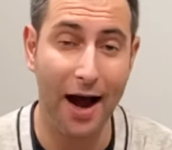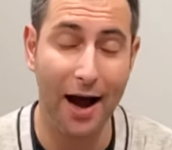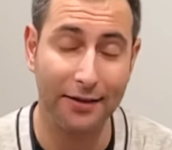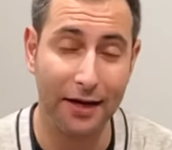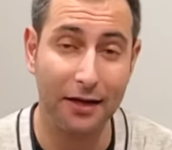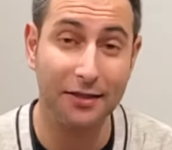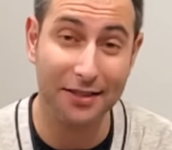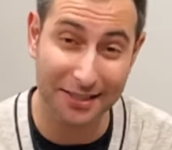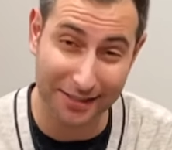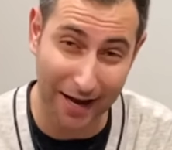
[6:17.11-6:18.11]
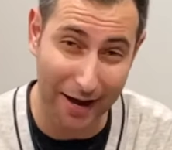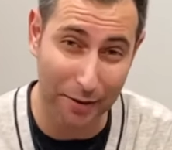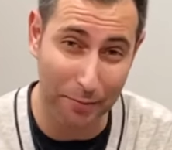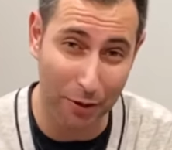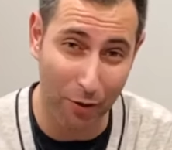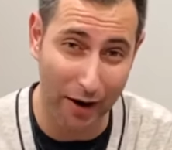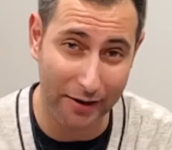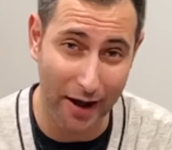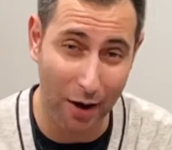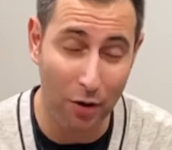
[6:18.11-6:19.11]
on the side of me right
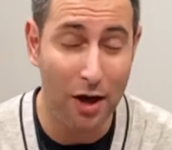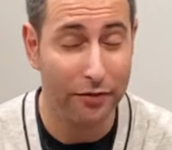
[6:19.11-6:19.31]
now.